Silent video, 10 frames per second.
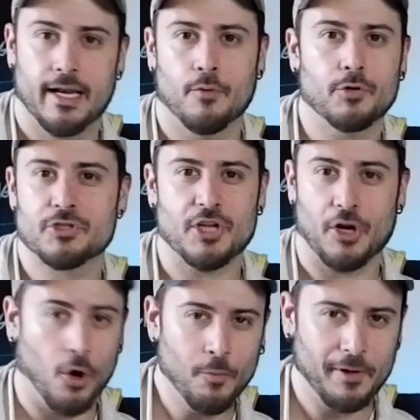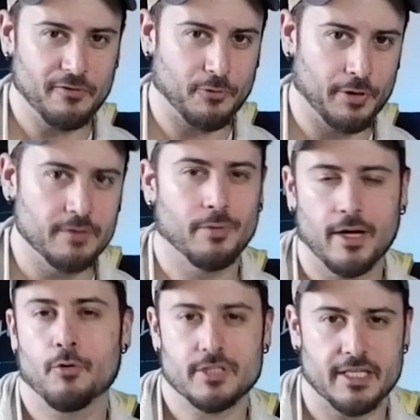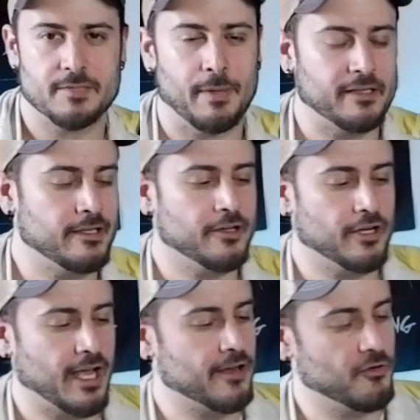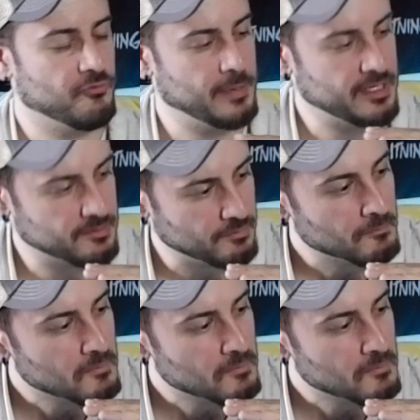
And I was not hoping for it, but I was expecting a kind of big,